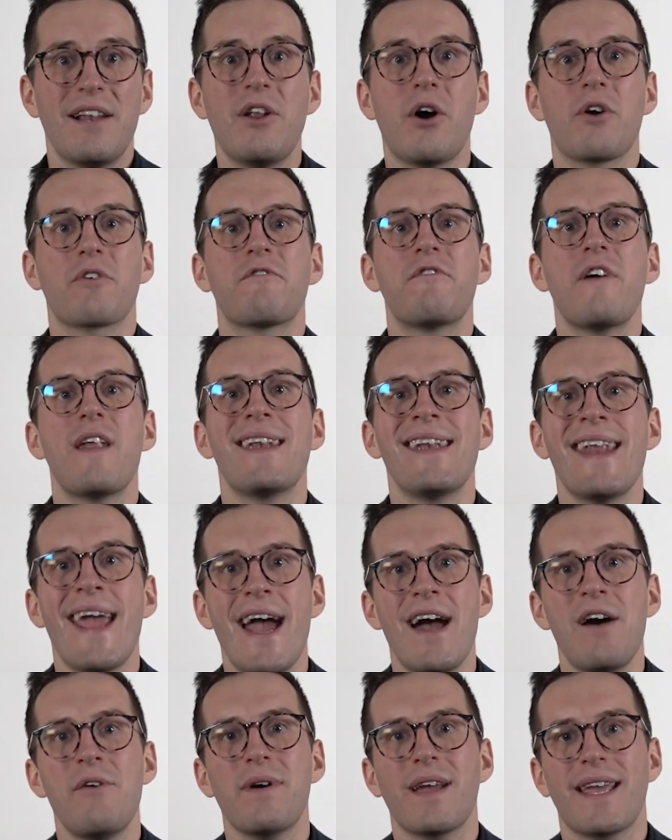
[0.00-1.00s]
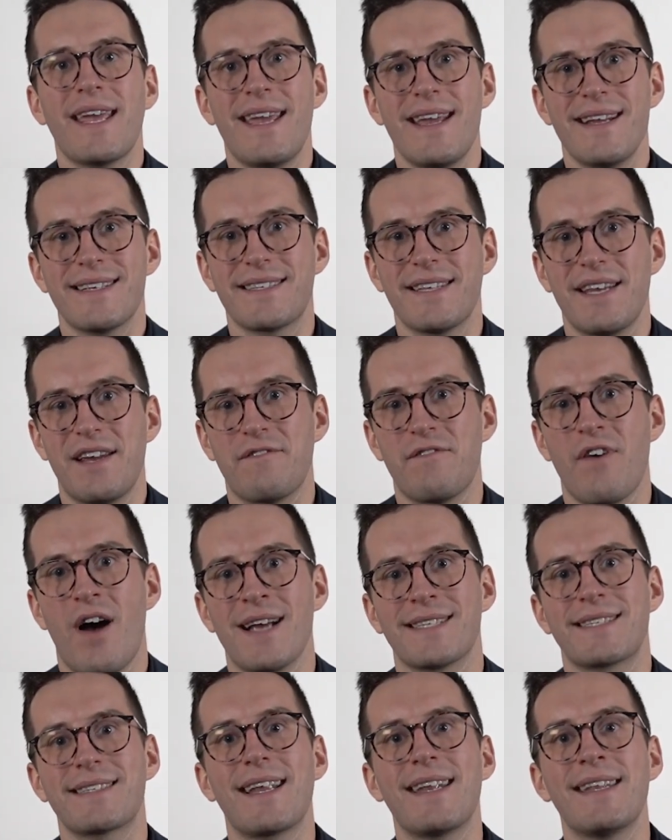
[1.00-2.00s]
Look, for now, here's the
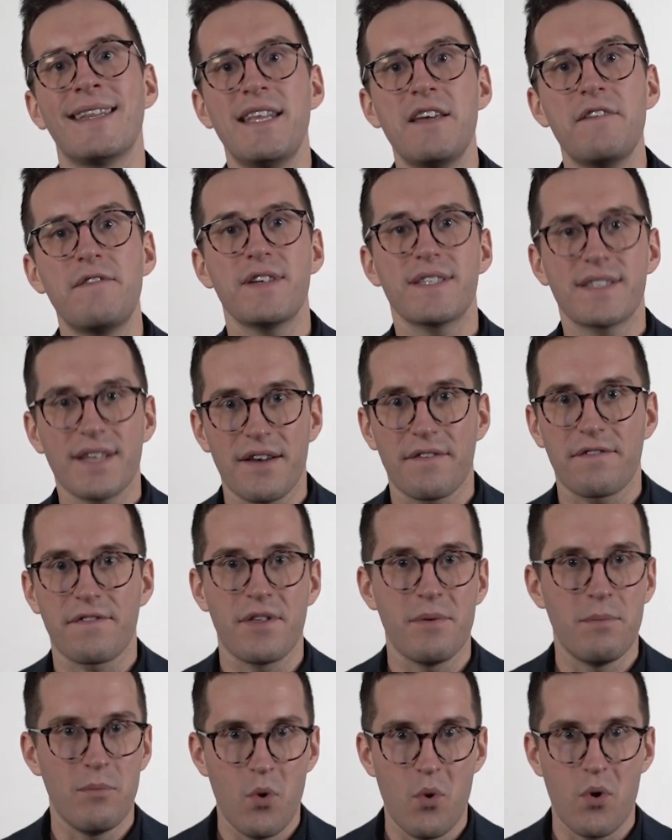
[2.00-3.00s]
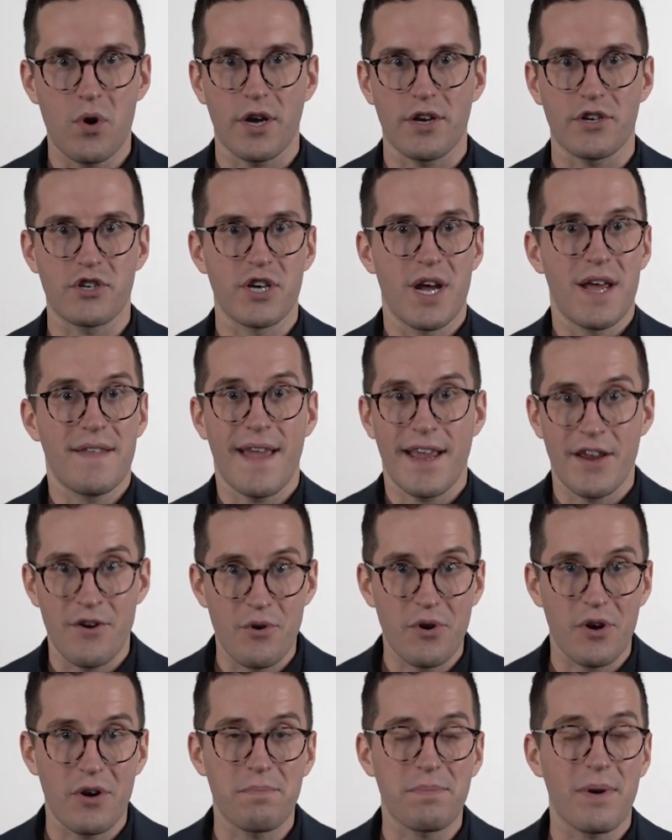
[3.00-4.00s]
advice. Live as if the mortgage that
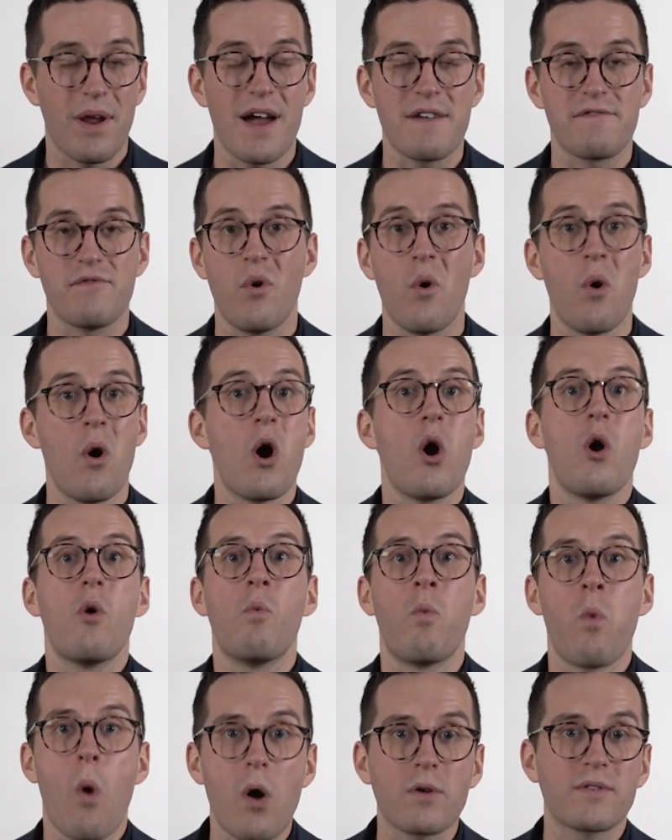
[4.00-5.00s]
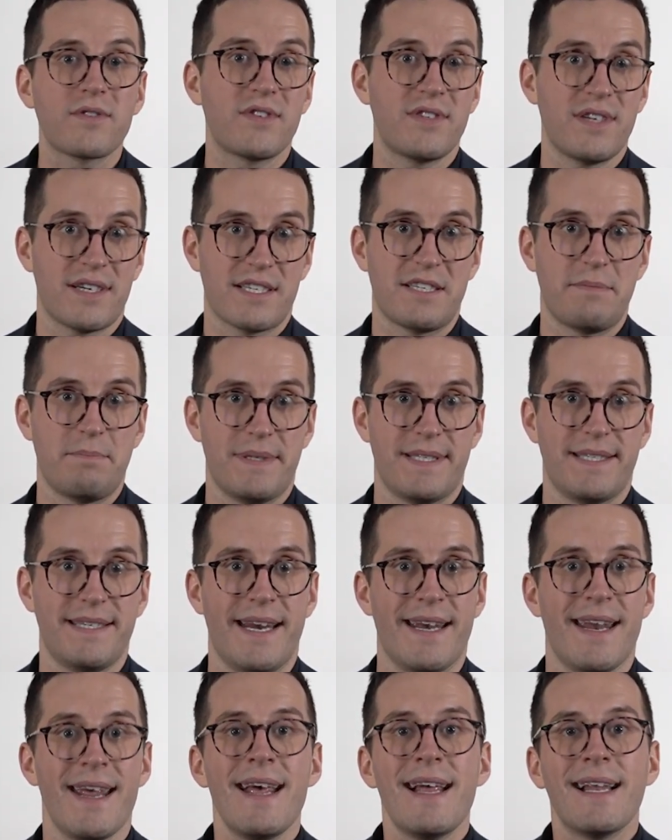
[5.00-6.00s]
you're going to apply for was
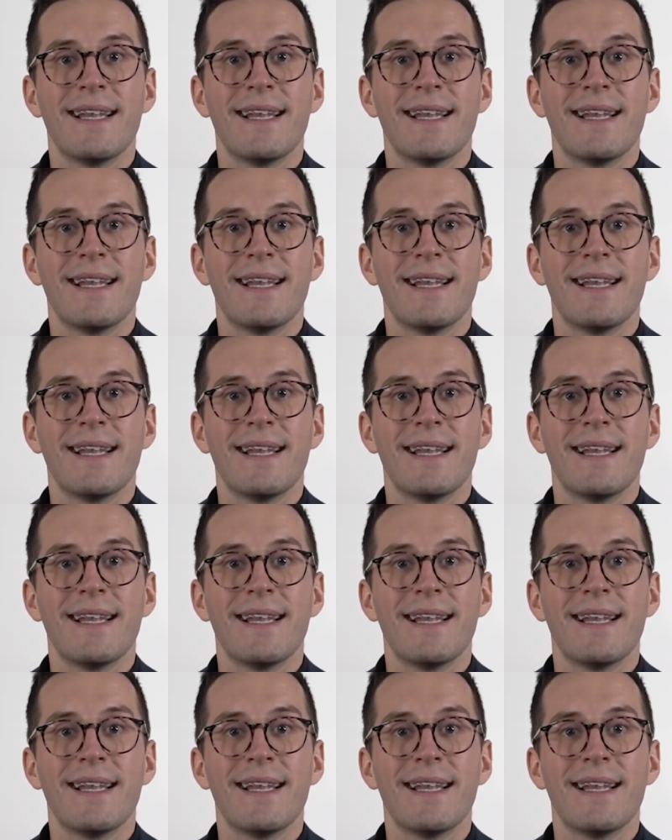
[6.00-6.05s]
6%.